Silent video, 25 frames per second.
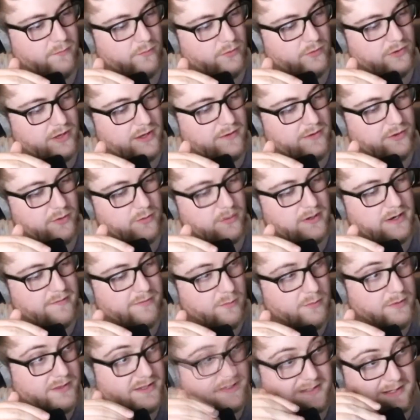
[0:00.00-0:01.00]
was if you were
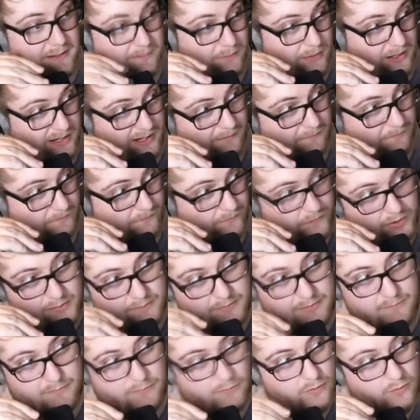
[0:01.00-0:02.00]
living with a sibling, you'd
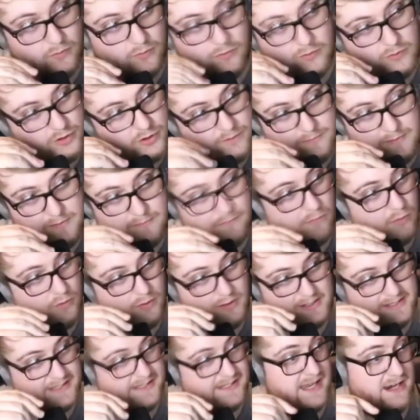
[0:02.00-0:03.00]
be more you'd be more
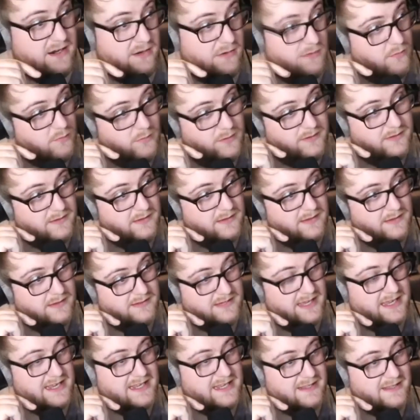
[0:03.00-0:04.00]
content with
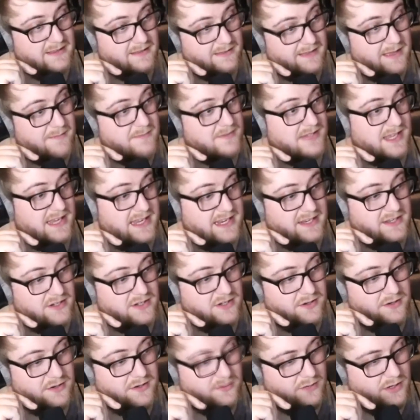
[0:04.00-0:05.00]
saying them saying
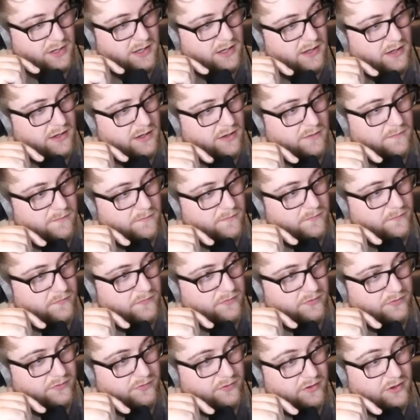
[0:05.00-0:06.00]
to you,
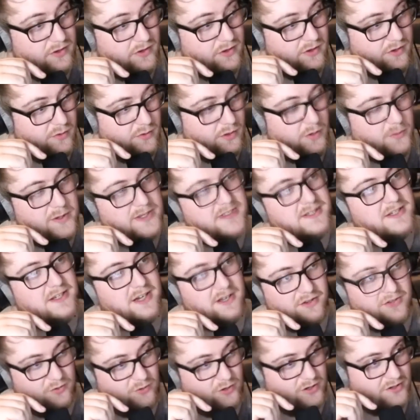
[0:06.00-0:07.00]
you agreed to
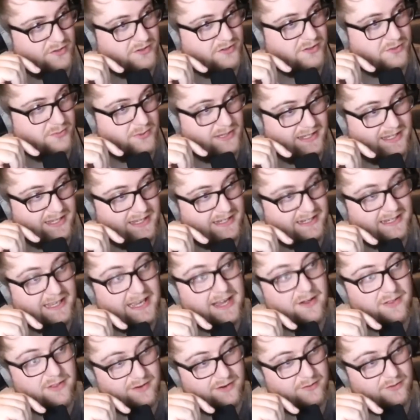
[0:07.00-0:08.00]
cut the grass this weekend, get
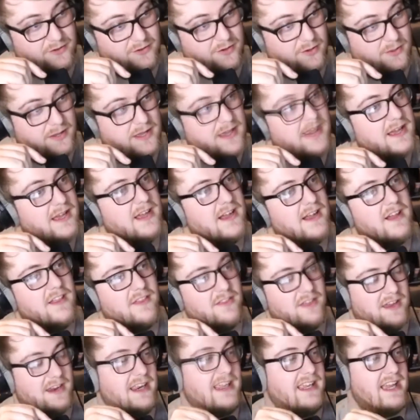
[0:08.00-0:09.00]
out there and do it.
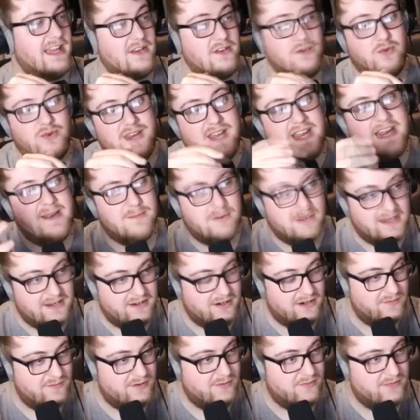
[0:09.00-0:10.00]
Then again, your neighbour
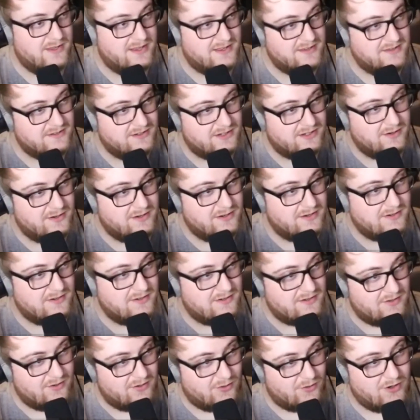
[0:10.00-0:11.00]
leaning over your fence and going,
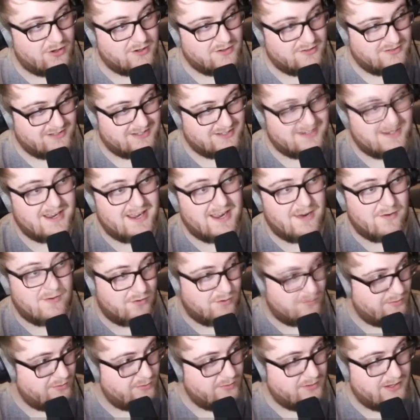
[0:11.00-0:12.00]
your grass looks
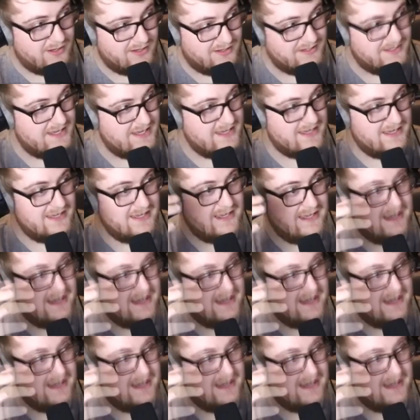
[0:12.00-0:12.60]
terrible, cut it.